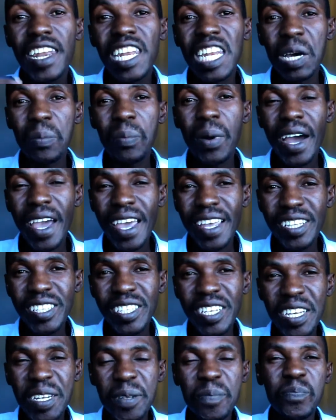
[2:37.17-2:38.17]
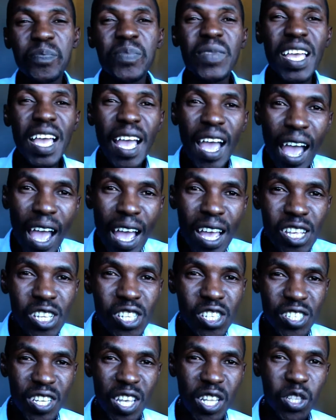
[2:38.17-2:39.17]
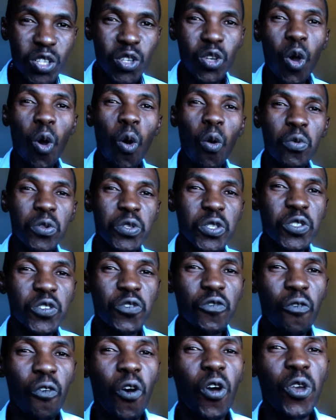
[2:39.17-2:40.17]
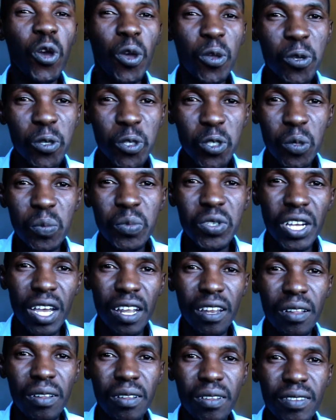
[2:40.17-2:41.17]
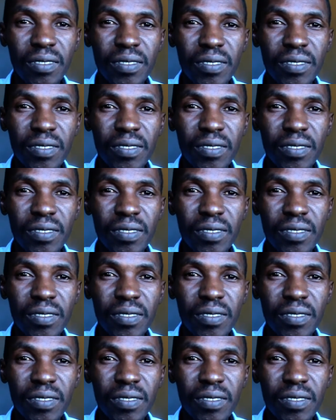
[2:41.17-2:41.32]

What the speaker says: Number 18, set goals for your YouTube channel.